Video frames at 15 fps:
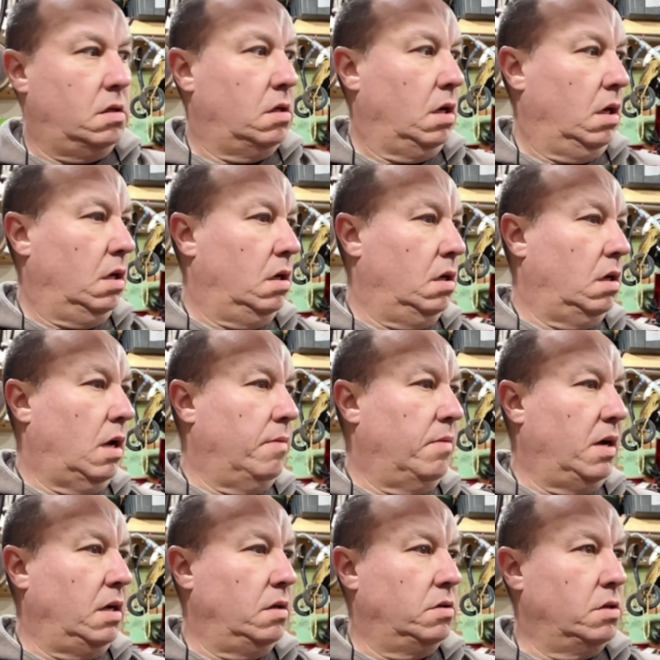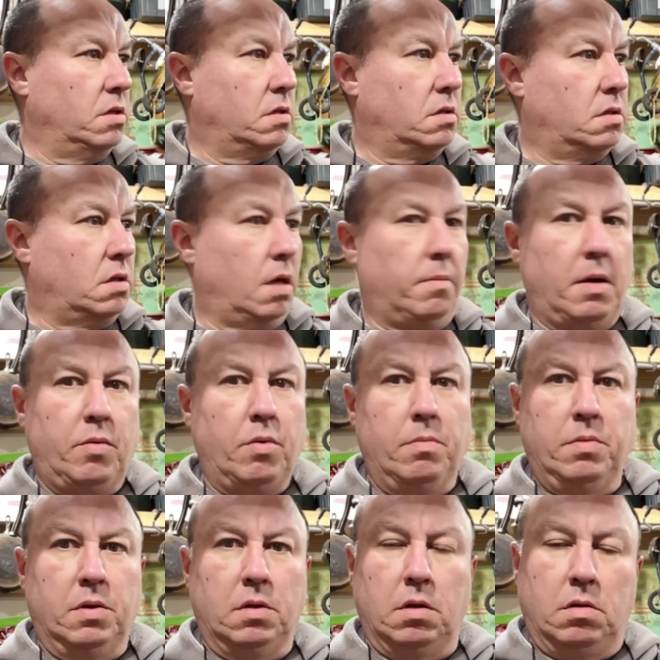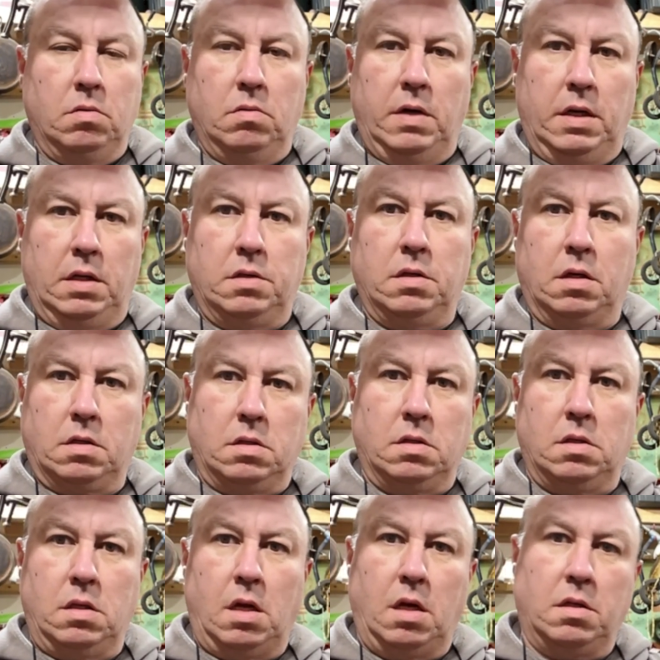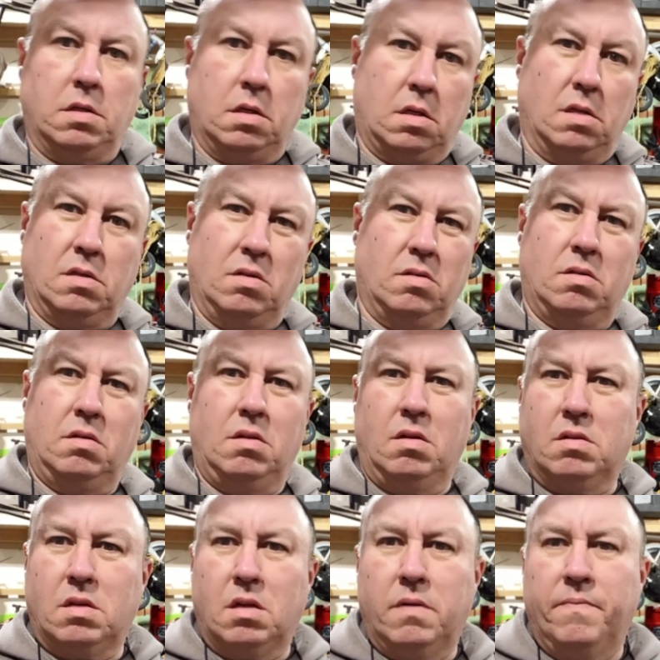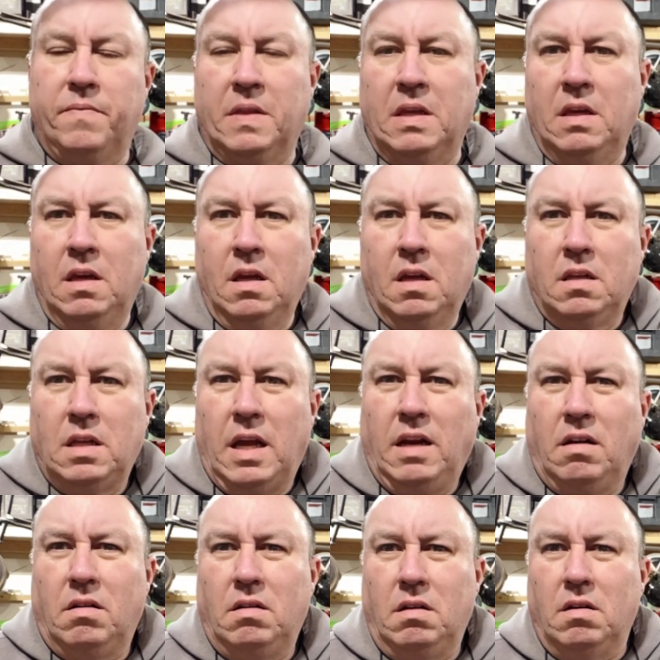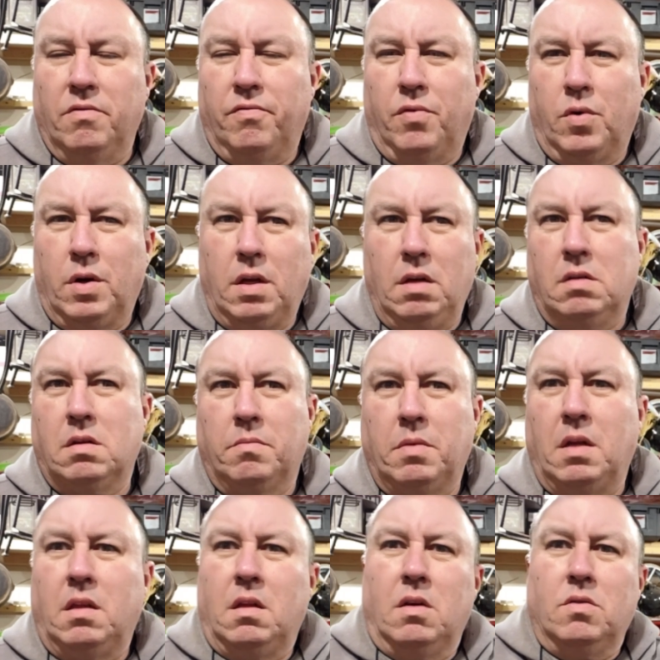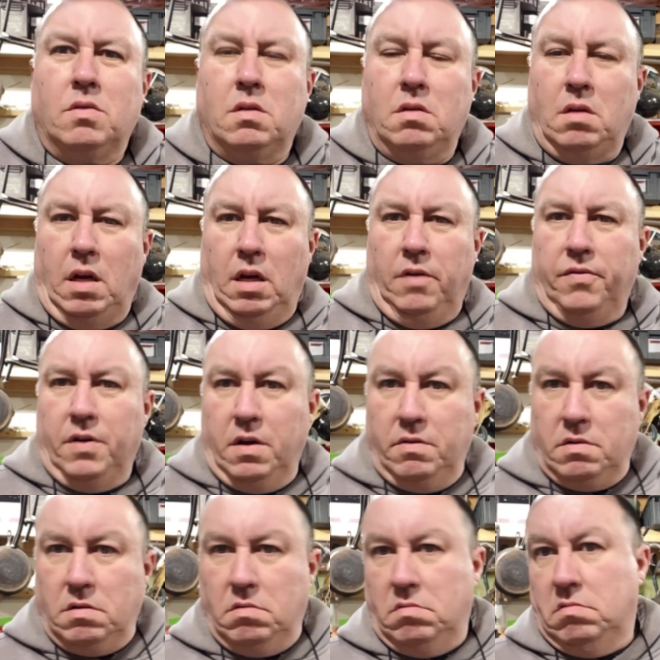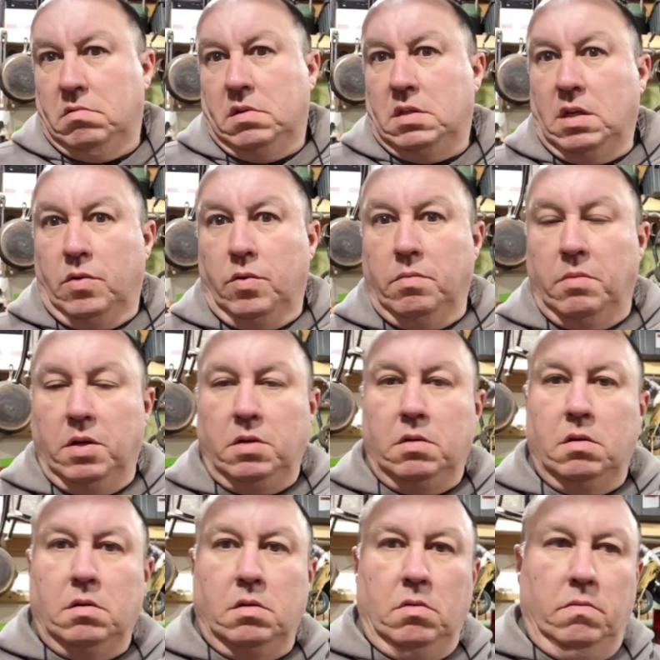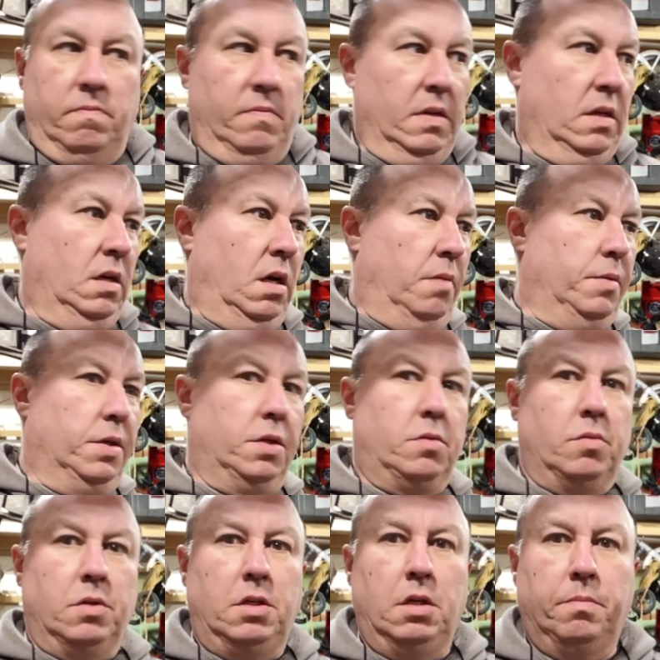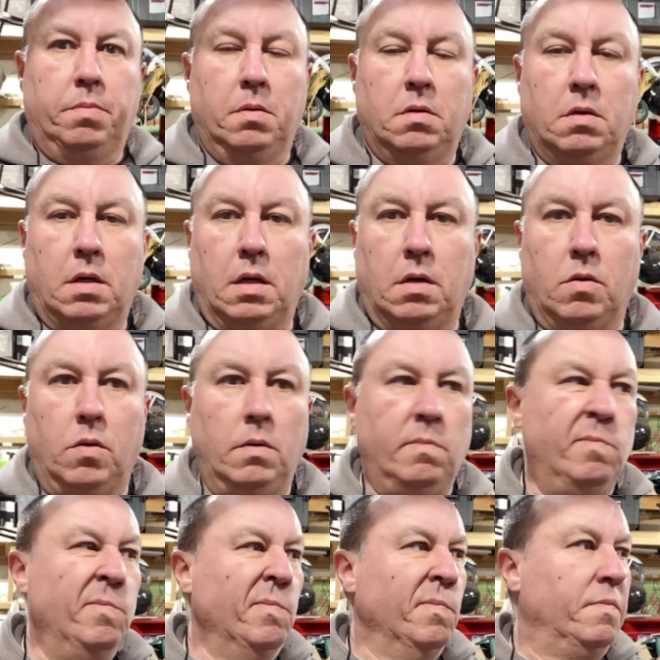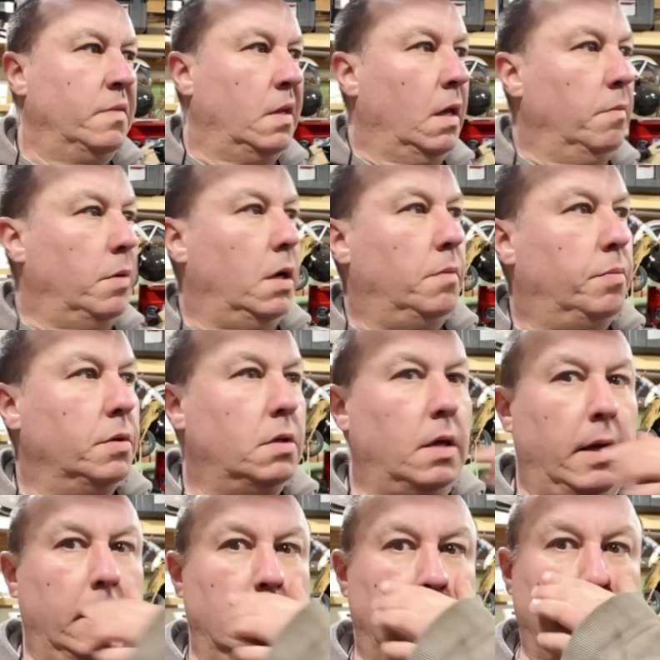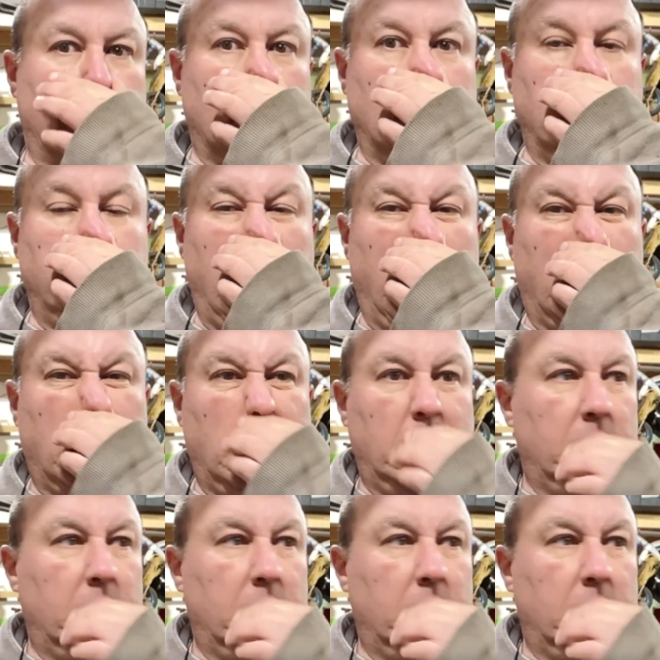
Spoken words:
and I might rebuild the two 86s and nice, because they had 140 something thousand 85s, and it's not worth much. So I'll build this one cheap, get it going, but I'll put the 86s back